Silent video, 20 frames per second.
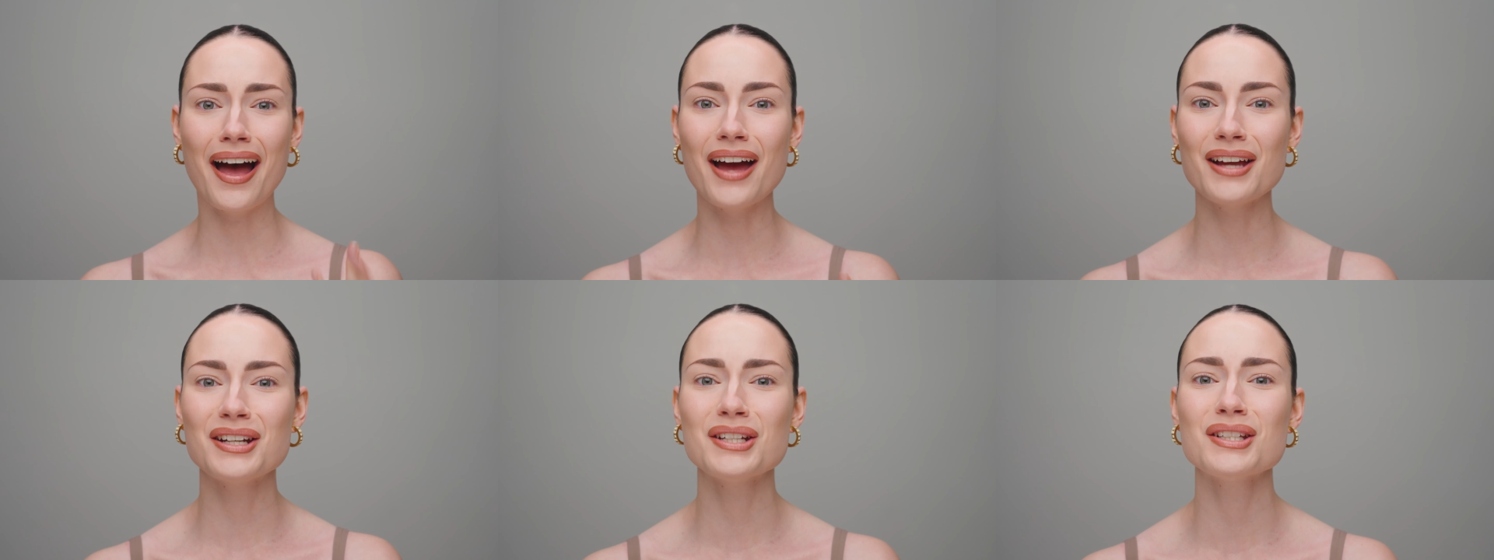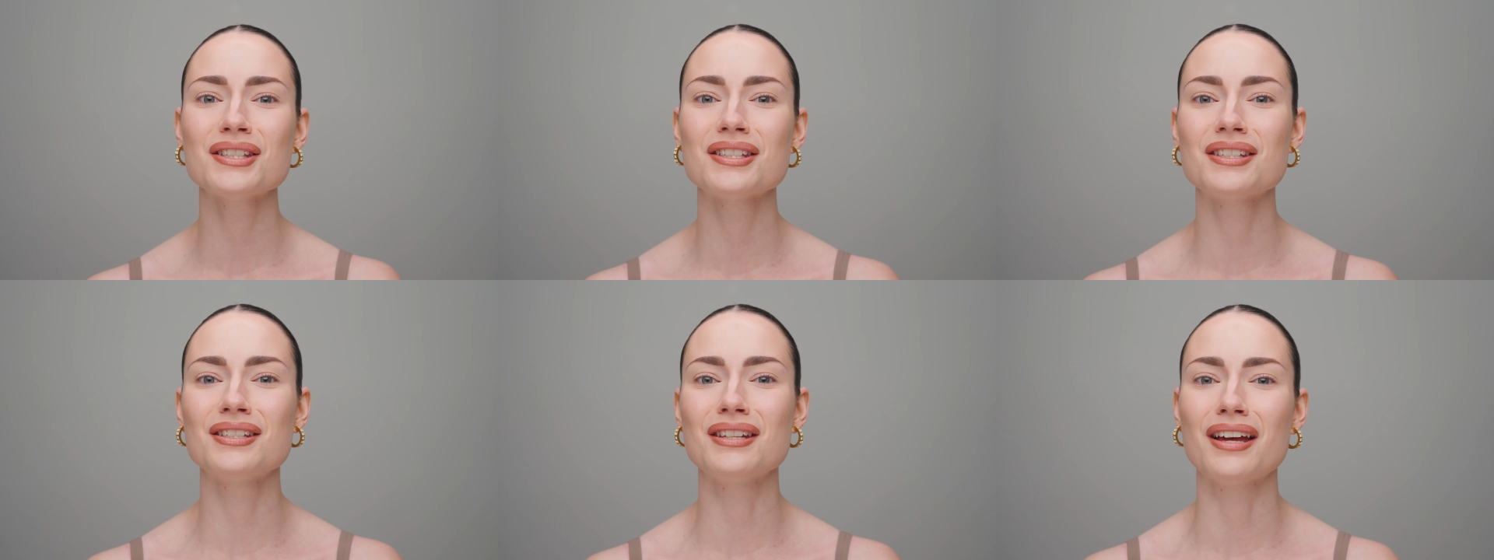I
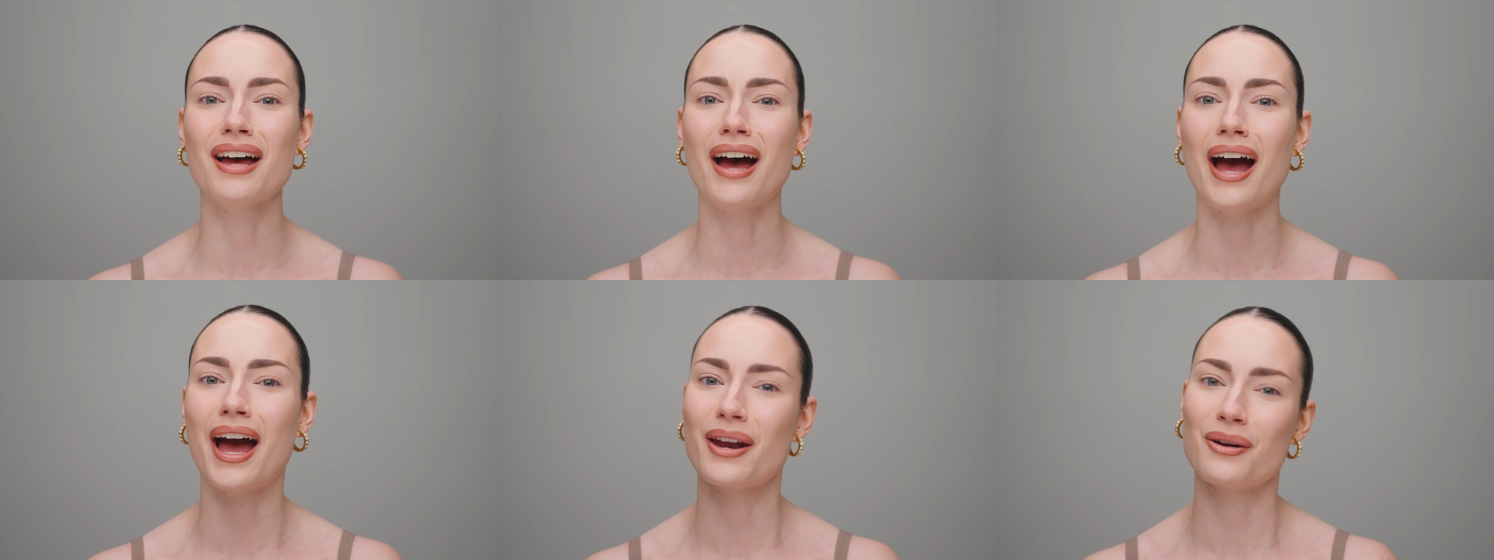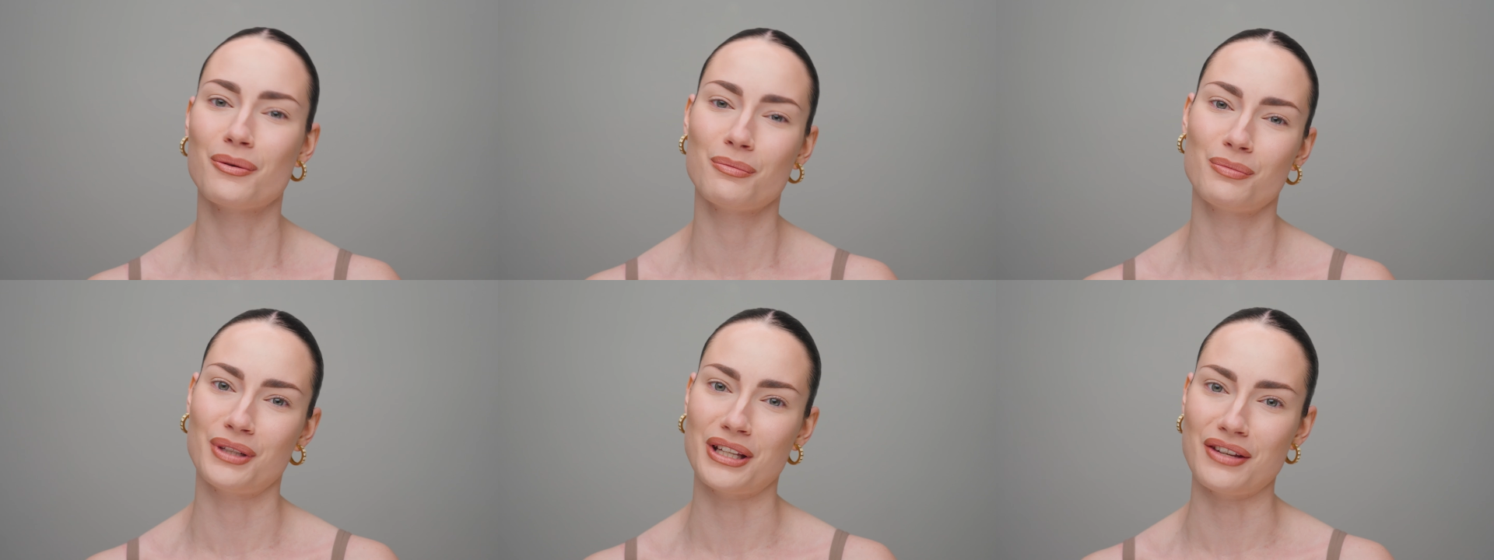just, I
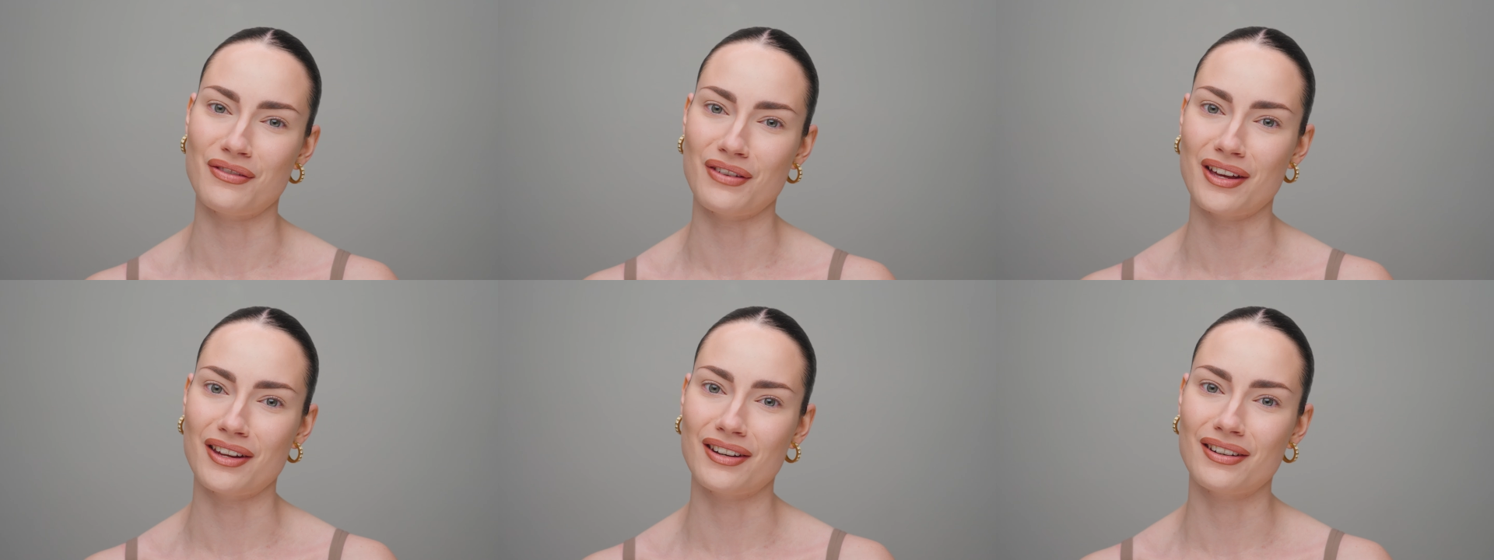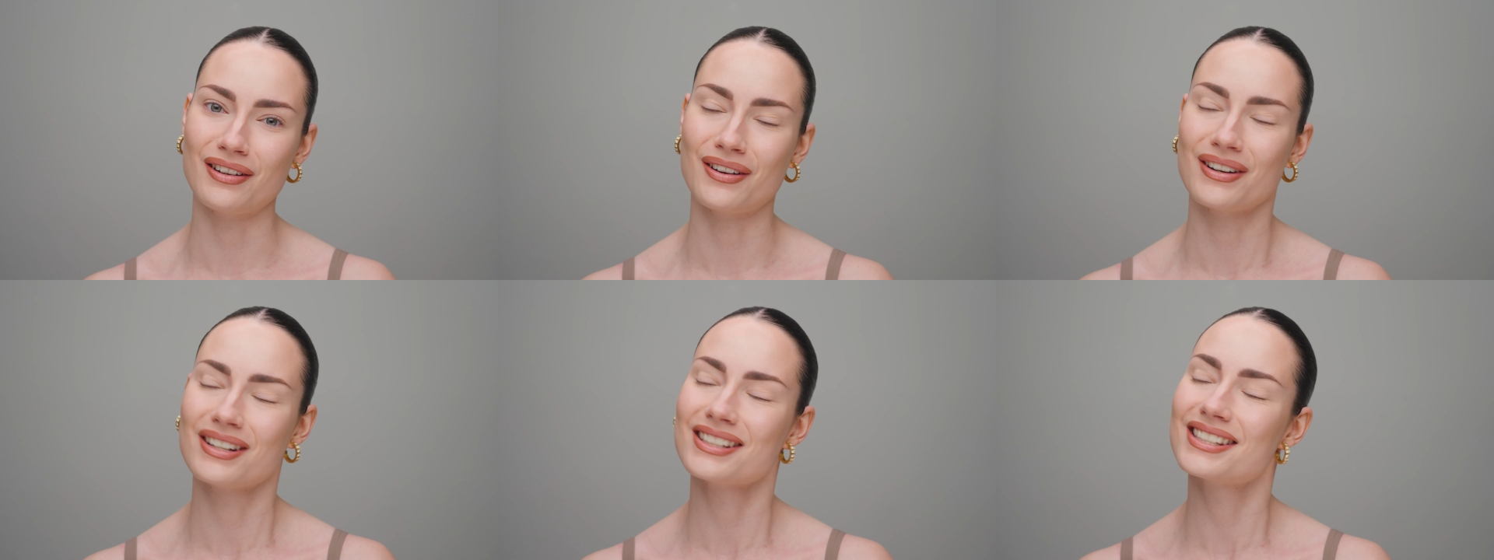don't believe it.
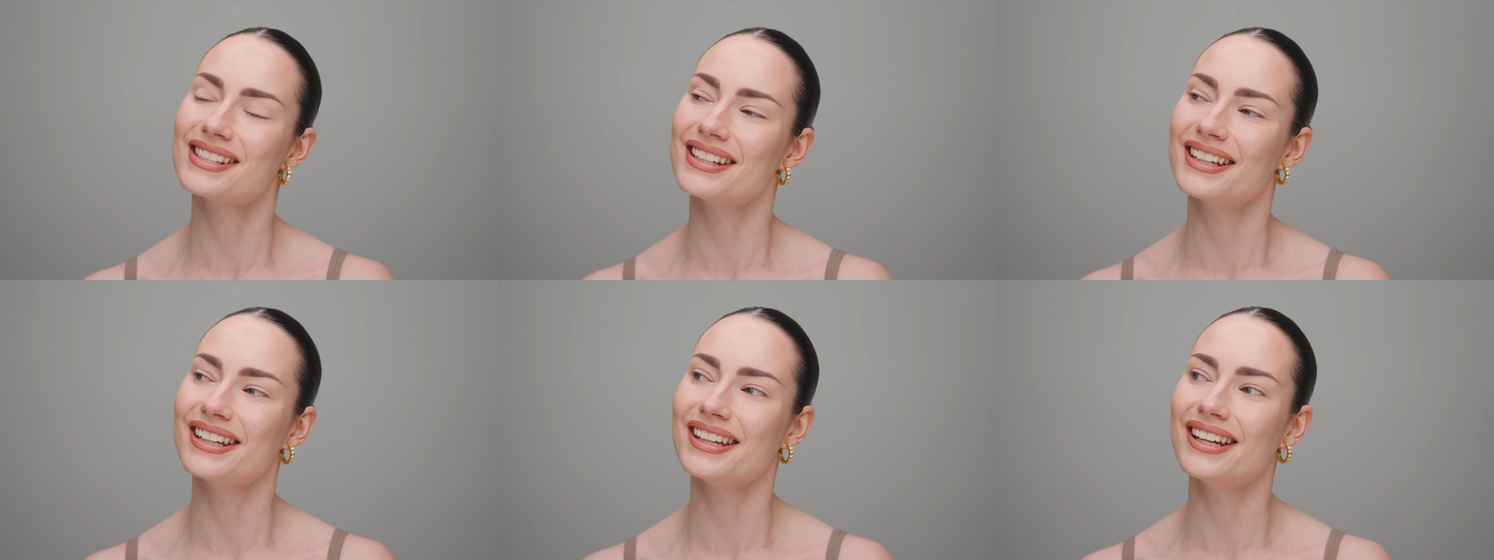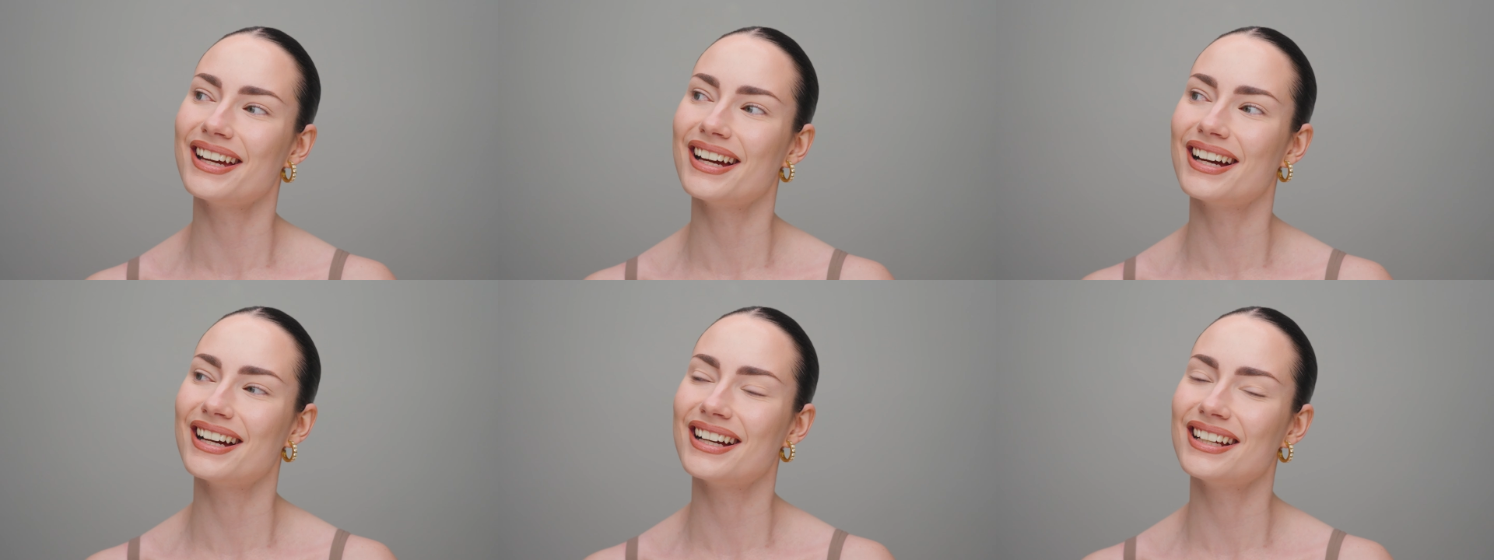
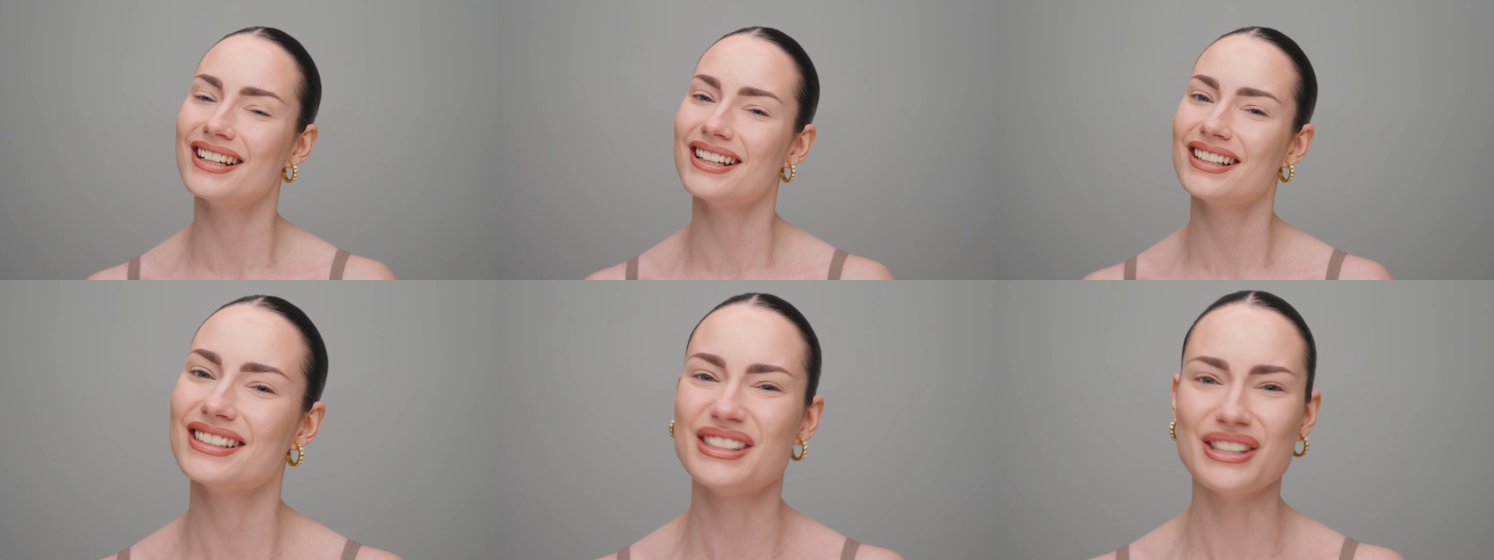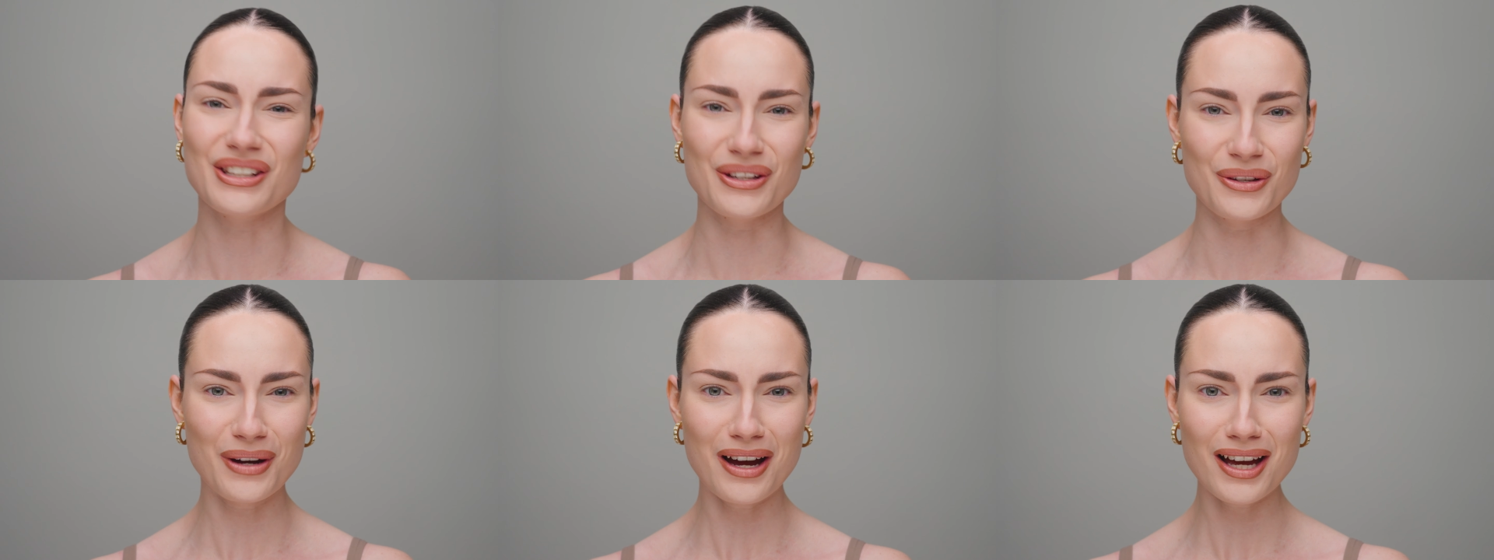Honestly,
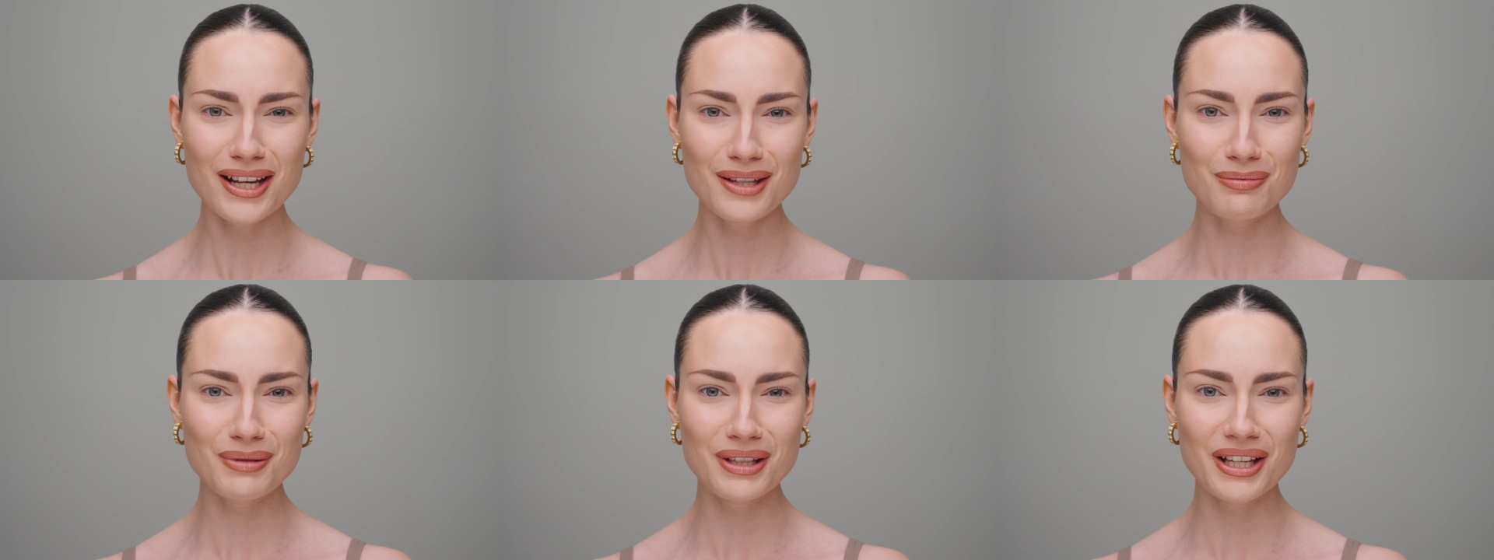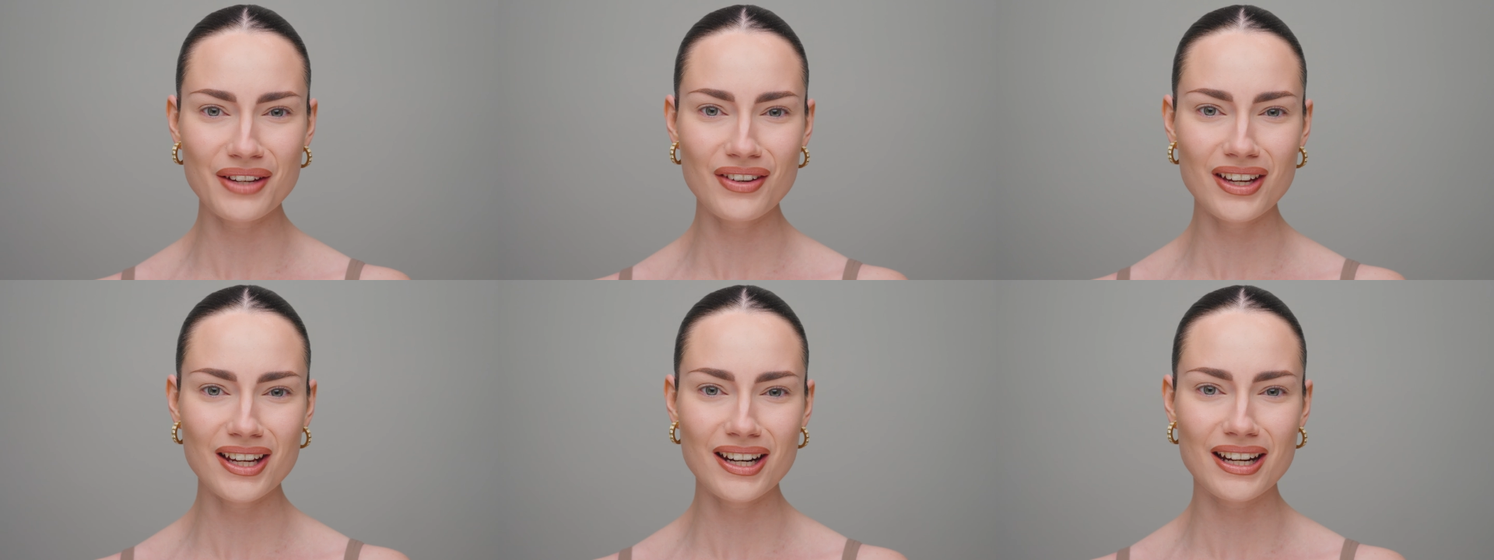do you guys
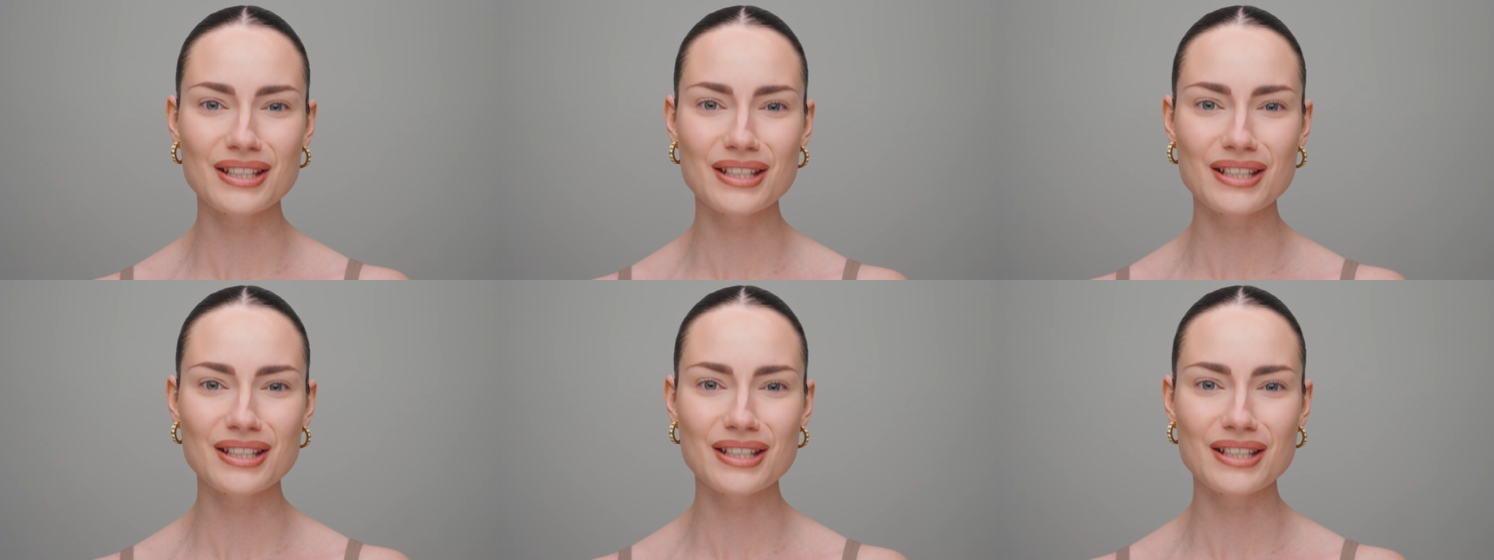believe it?